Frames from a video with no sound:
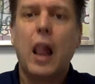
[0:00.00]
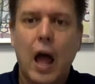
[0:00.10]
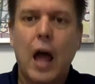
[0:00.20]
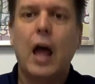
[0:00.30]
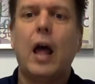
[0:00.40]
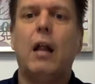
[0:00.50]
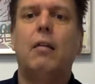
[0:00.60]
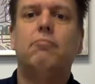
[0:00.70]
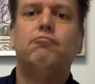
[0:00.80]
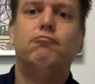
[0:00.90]
and they
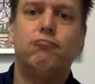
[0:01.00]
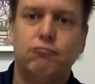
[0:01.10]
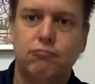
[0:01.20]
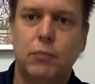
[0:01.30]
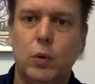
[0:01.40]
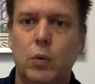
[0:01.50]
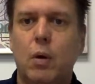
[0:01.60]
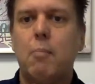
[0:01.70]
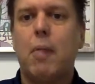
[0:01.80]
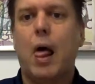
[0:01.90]
were kind enough
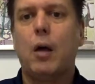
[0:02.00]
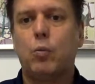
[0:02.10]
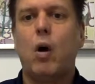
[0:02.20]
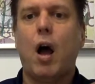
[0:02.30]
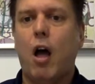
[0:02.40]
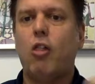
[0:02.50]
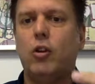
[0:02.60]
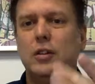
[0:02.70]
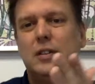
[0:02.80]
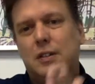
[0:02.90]

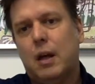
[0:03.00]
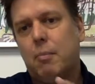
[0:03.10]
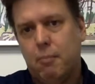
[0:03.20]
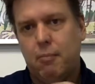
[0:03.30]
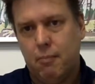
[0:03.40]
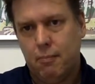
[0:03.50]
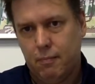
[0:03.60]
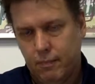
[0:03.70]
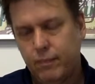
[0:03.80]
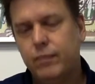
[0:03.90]
to allow it to
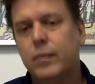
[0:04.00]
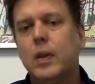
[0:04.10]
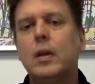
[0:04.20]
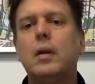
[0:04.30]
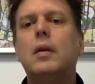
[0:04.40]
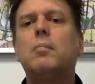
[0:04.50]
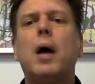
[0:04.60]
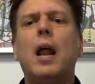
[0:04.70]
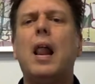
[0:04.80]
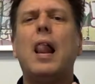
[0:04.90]
apply to certain
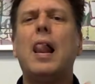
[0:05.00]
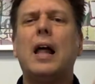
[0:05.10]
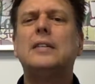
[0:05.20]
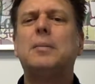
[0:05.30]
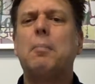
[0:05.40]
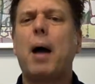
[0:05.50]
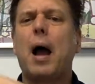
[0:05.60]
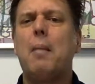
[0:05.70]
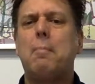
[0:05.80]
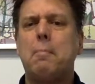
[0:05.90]
others.
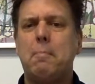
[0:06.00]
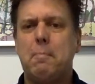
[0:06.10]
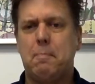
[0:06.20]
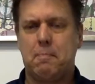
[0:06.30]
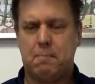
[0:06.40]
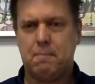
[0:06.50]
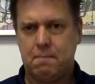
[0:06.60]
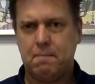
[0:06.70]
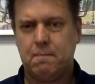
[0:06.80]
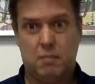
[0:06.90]
But let's
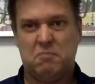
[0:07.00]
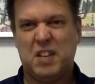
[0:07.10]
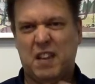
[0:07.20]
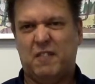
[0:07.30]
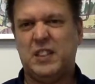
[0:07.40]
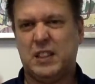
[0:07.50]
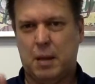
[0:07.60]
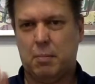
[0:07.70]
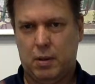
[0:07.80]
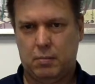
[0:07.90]
back up.
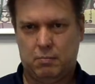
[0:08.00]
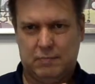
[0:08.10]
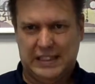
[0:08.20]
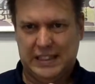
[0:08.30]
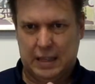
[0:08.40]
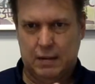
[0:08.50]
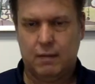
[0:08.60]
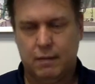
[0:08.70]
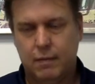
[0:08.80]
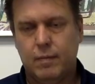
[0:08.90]

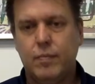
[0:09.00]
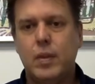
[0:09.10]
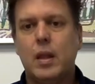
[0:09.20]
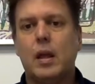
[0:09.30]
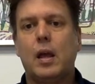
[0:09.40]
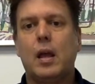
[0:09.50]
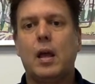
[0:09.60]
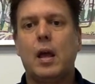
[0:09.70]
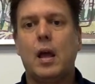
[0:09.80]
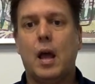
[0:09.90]
I'll give you an example.